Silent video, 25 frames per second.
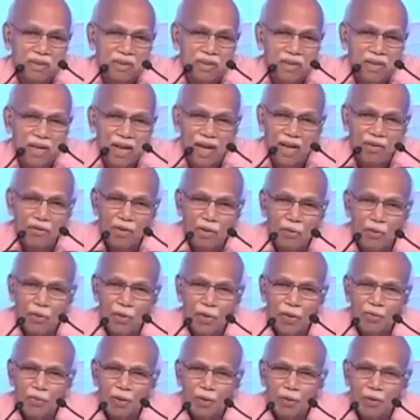And we
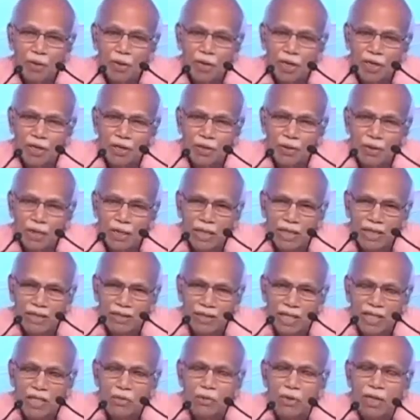won't be able to control that.
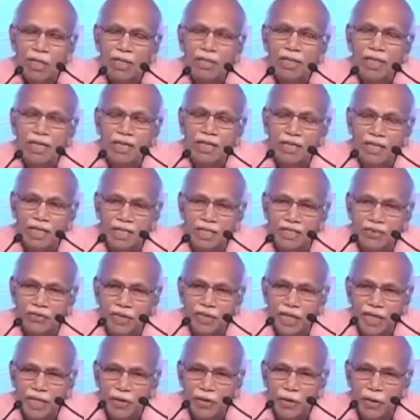That's why in the intensive
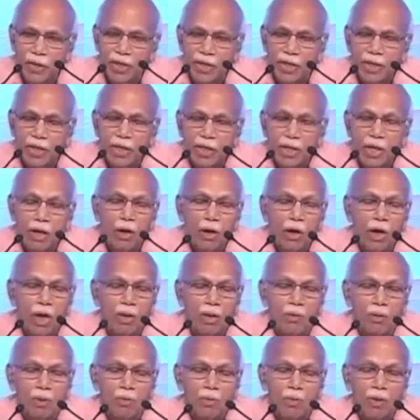care unit, a lot of
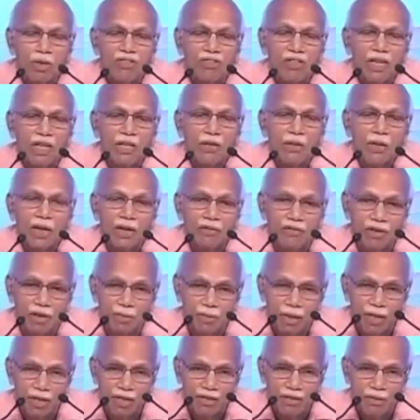people are sent to heaven
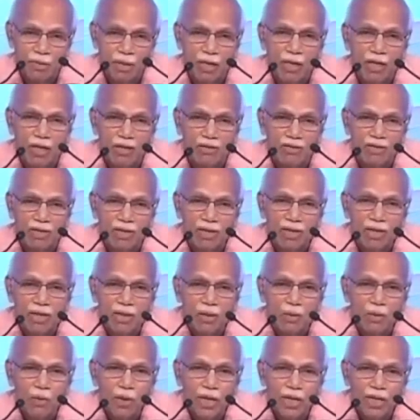by us, because
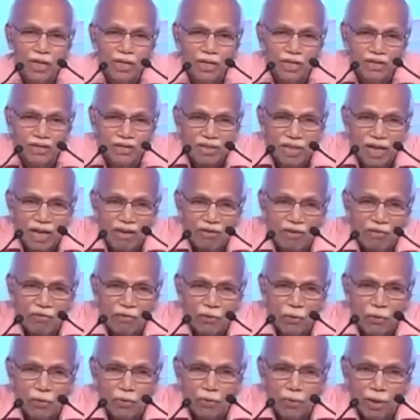we just have a
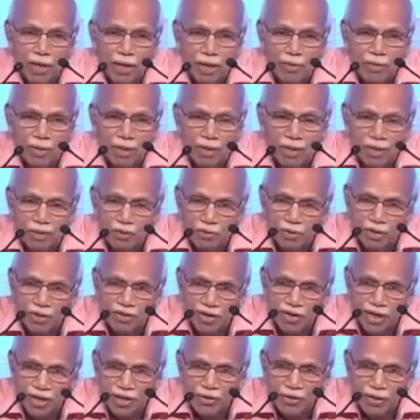few parameters, we
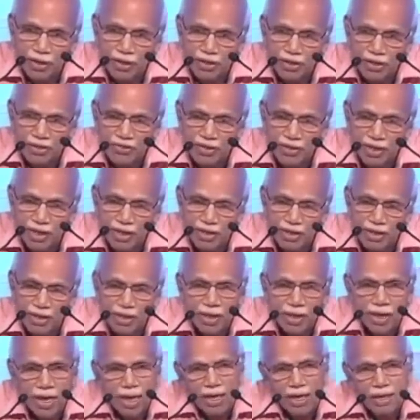try to adjust that,
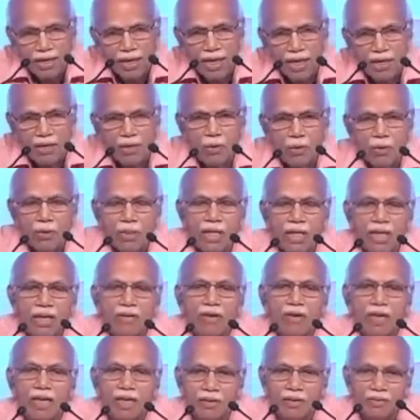and that goes haywire.